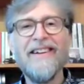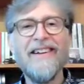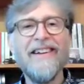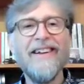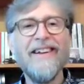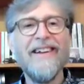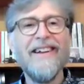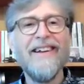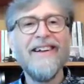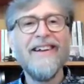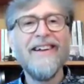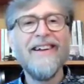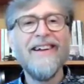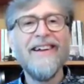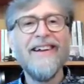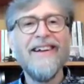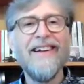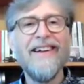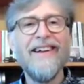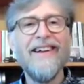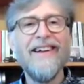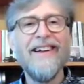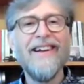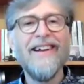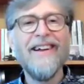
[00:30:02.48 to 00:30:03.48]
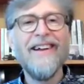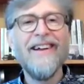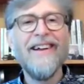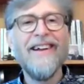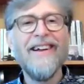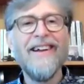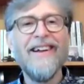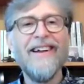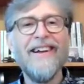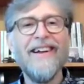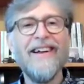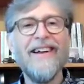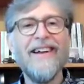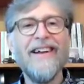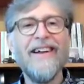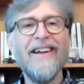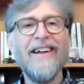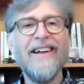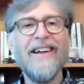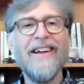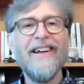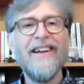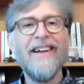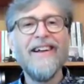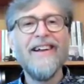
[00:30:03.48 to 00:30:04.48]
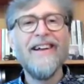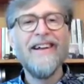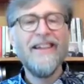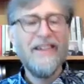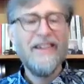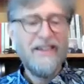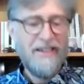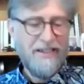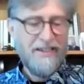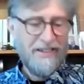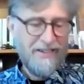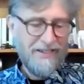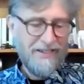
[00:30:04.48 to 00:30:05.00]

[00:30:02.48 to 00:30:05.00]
No words are spoken by the person on screen.